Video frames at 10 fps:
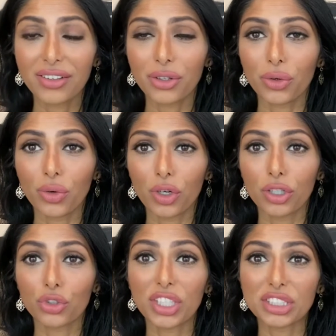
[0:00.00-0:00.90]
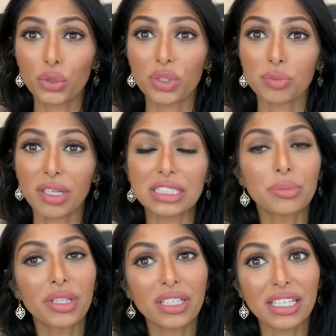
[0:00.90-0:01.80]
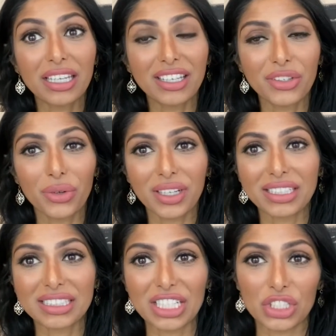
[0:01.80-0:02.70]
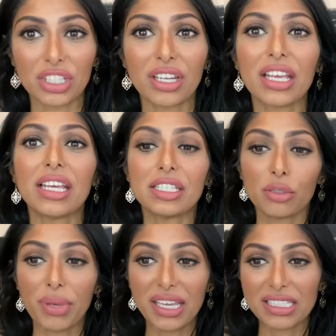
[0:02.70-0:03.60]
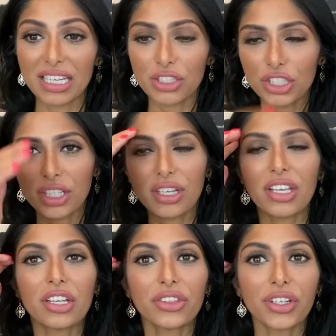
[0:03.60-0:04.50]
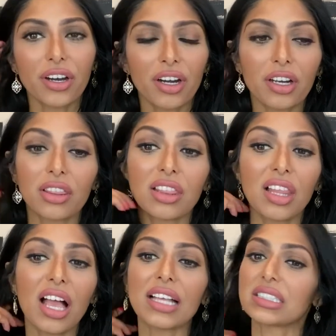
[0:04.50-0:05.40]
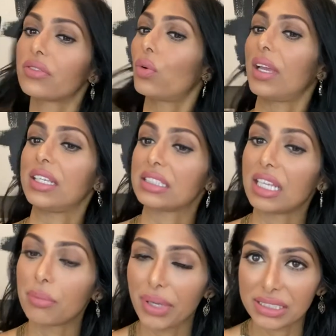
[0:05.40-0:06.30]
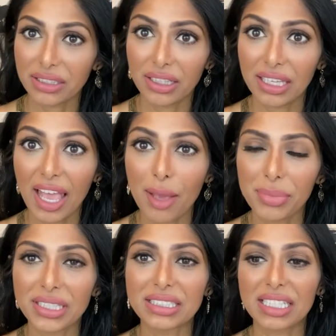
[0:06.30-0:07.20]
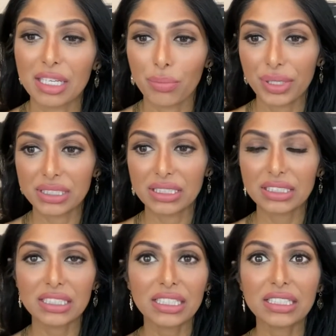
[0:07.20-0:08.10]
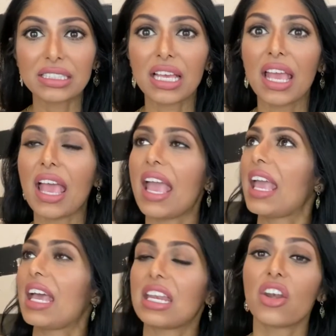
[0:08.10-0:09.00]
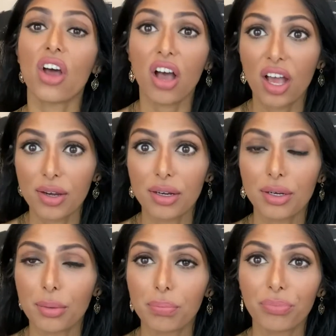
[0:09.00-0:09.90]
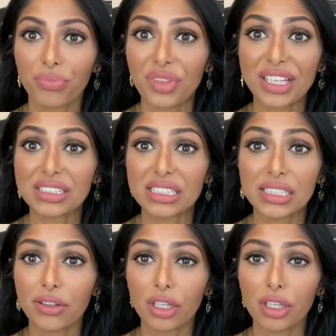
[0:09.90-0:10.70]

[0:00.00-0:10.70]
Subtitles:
or trusted responsibility in your organization to pay attention. There are lots of ways that embezzling happens in businesses, and not necessarily